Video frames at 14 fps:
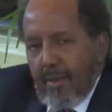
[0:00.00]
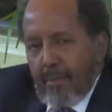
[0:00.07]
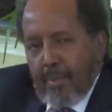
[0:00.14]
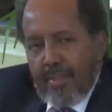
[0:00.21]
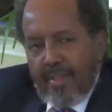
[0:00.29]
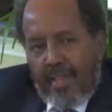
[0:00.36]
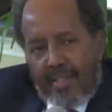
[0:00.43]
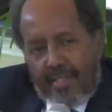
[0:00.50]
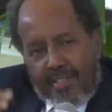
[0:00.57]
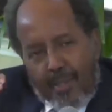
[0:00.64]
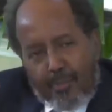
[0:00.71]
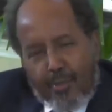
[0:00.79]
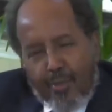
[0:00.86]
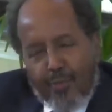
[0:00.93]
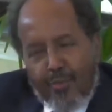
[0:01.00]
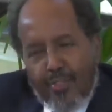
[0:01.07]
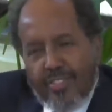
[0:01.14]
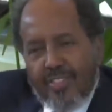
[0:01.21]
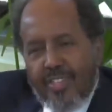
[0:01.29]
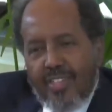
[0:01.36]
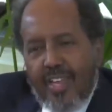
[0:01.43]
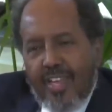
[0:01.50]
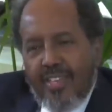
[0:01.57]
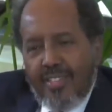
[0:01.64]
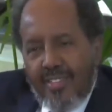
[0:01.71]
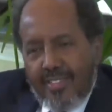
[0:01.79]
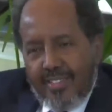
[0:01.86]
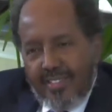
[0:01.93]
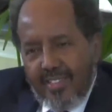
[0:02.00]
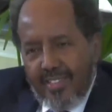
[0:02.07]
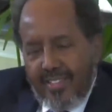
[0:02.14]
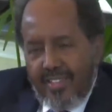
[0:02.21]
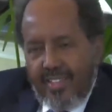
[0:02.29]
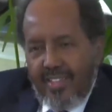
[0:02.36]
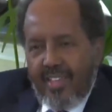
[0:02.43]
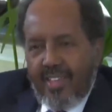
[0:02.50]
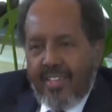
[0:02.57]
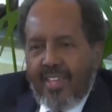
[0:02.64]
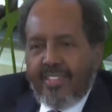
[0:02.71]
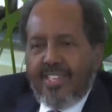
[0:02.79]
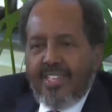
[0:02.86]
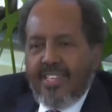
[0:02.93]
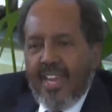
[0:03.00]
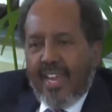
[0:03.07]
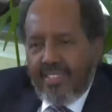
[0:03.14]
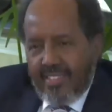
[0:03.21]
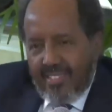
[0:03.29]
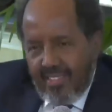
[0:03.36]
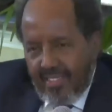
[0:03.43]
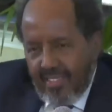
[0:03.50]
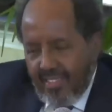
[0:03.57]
But that chapter of history ended in 1990